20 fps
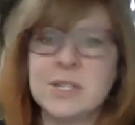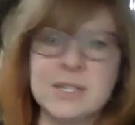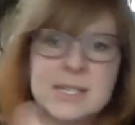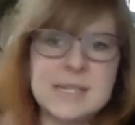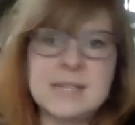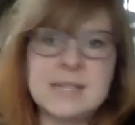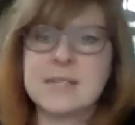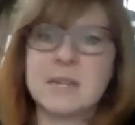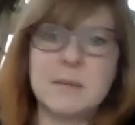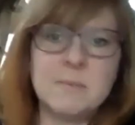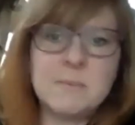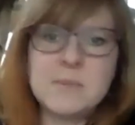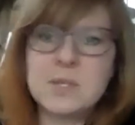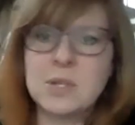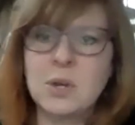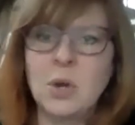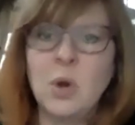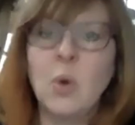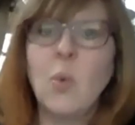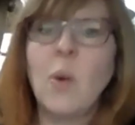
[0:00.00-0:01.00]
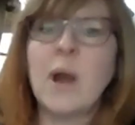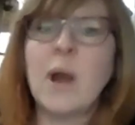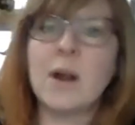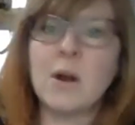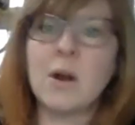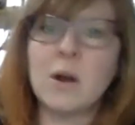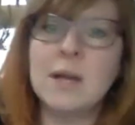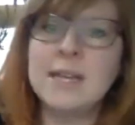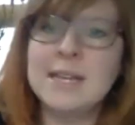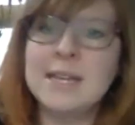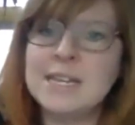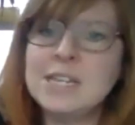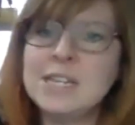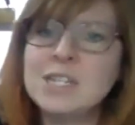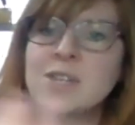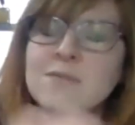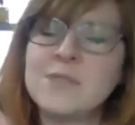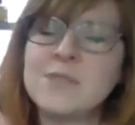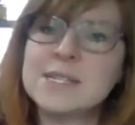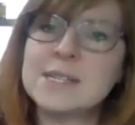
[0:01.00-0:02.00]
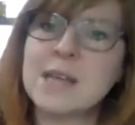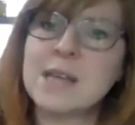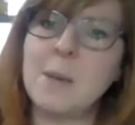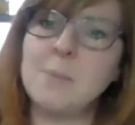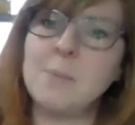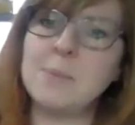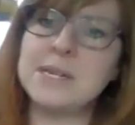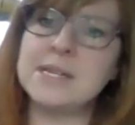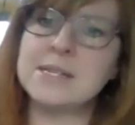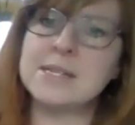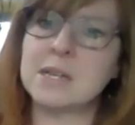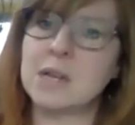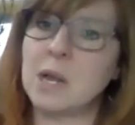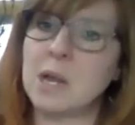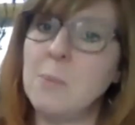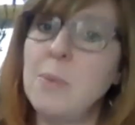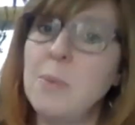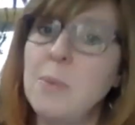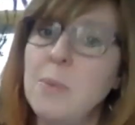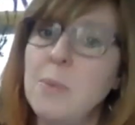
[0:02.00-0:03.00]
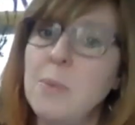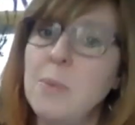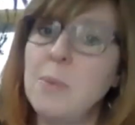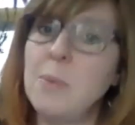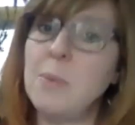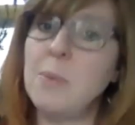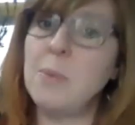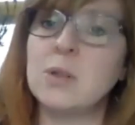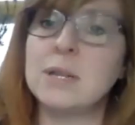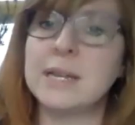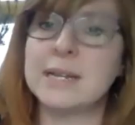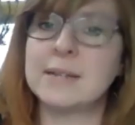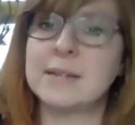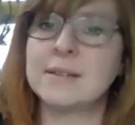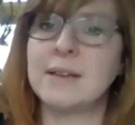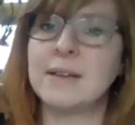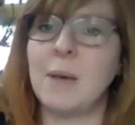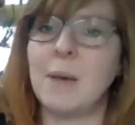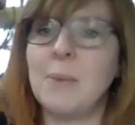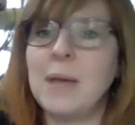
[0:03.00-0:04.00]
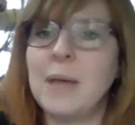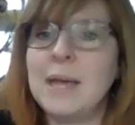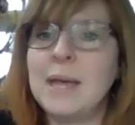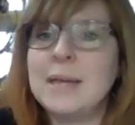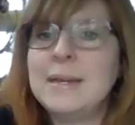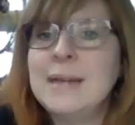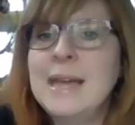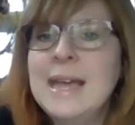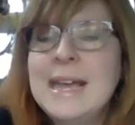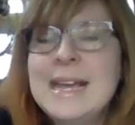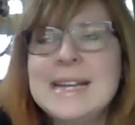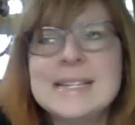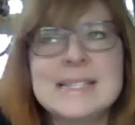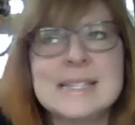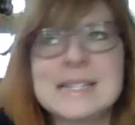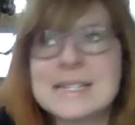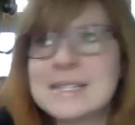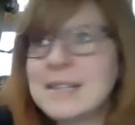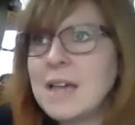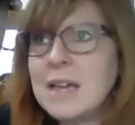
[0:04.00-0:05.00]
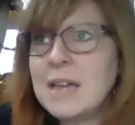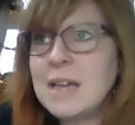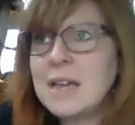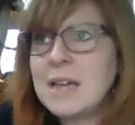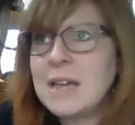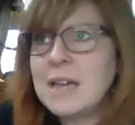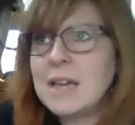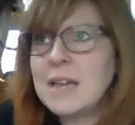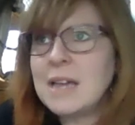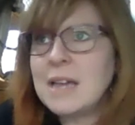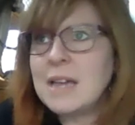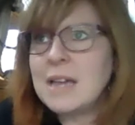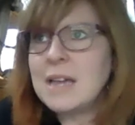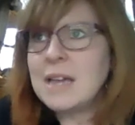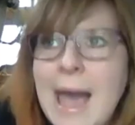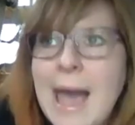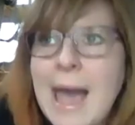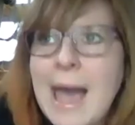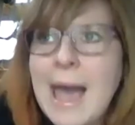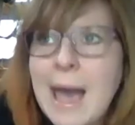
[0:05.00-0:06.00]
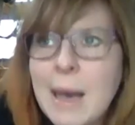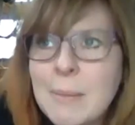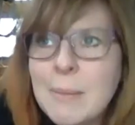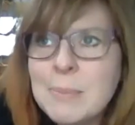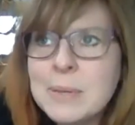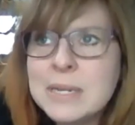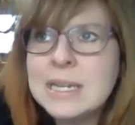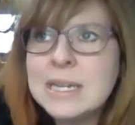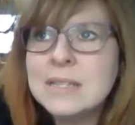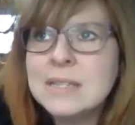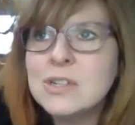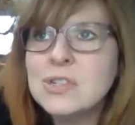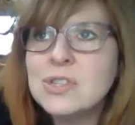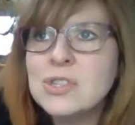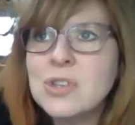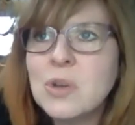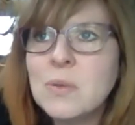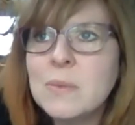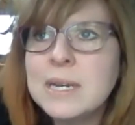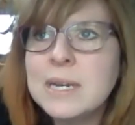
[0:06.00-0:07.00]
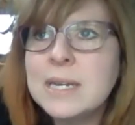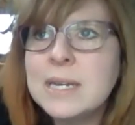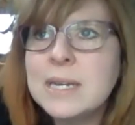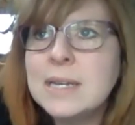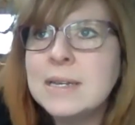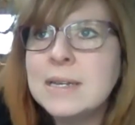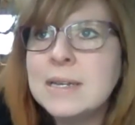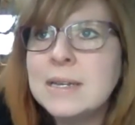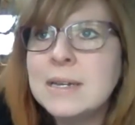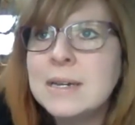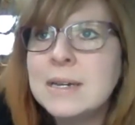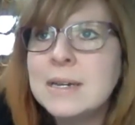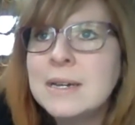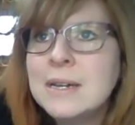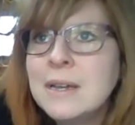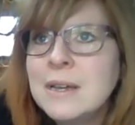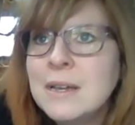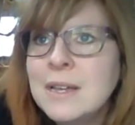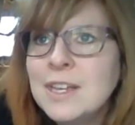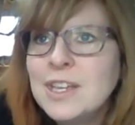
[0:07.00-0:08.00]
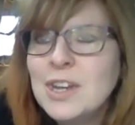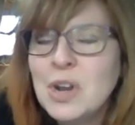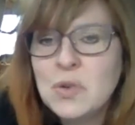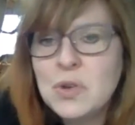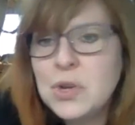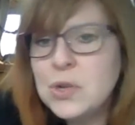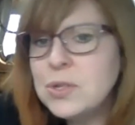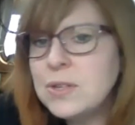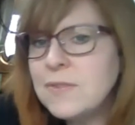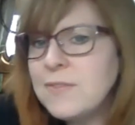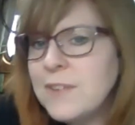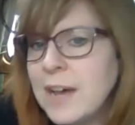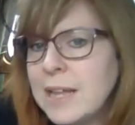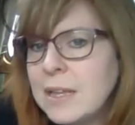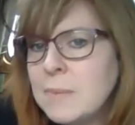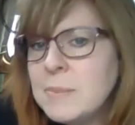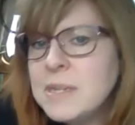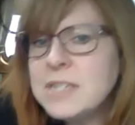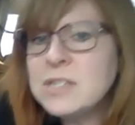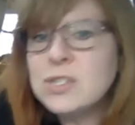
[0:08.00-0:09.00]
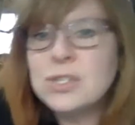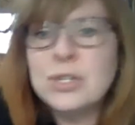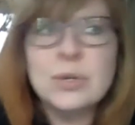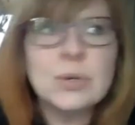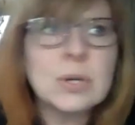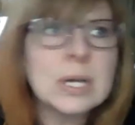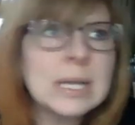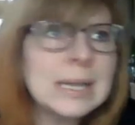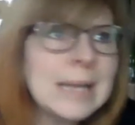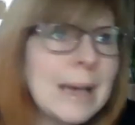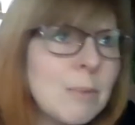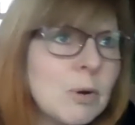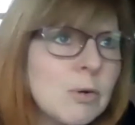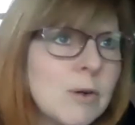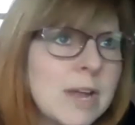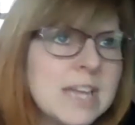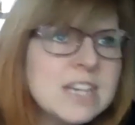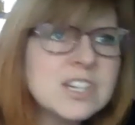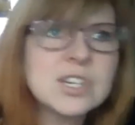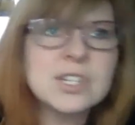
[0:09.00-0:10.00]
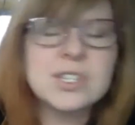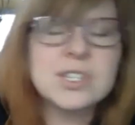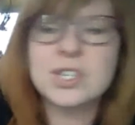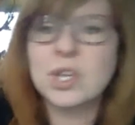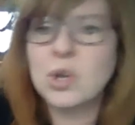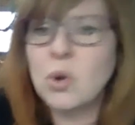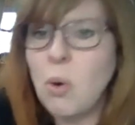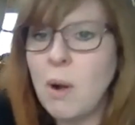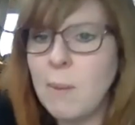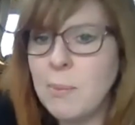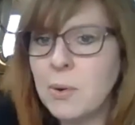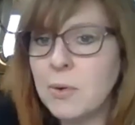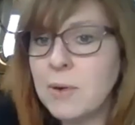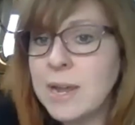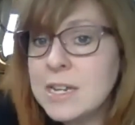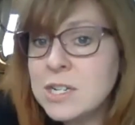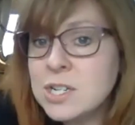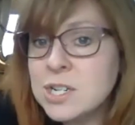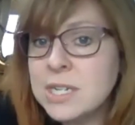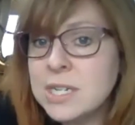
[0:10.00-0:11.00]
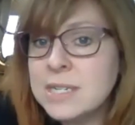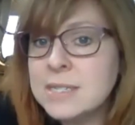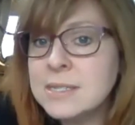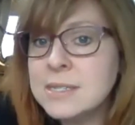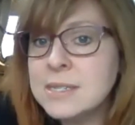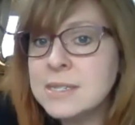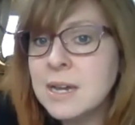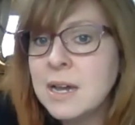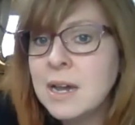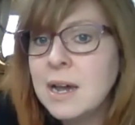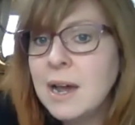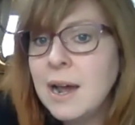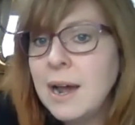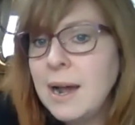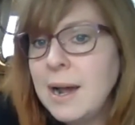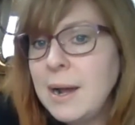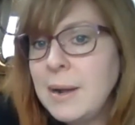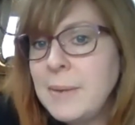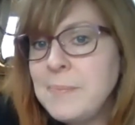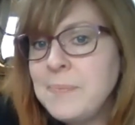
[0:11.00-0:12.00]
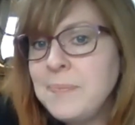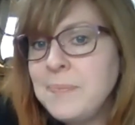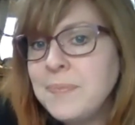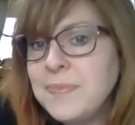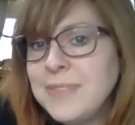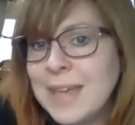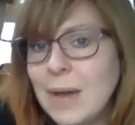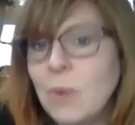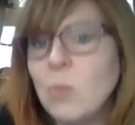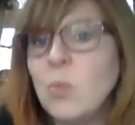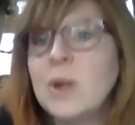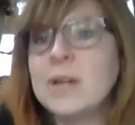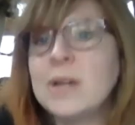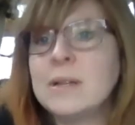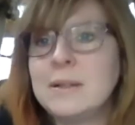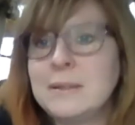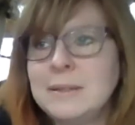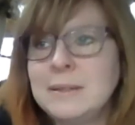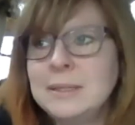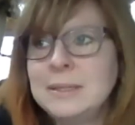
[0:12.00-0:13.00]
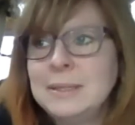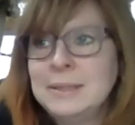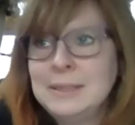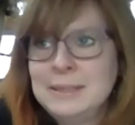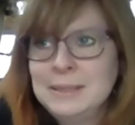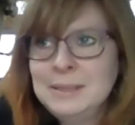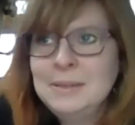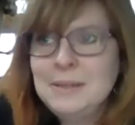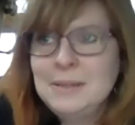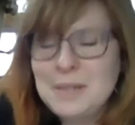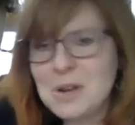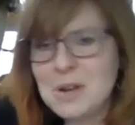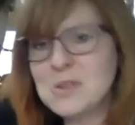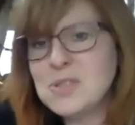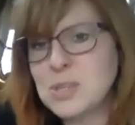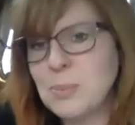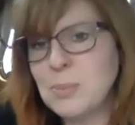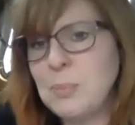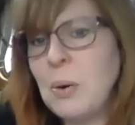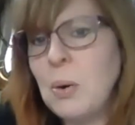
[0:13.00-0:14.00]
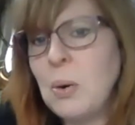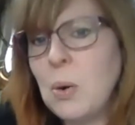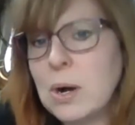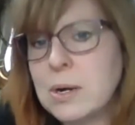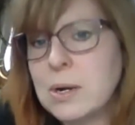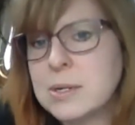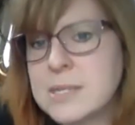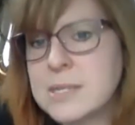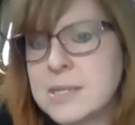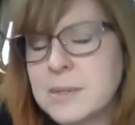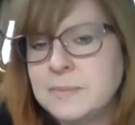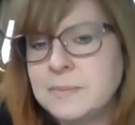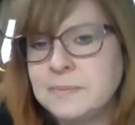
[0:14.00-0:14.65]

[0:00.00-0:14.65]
systems where each of these companies and components are all linked up. And it's exciting to see what's happening. There's so many, new developments, new collaborations and cooperations that will, support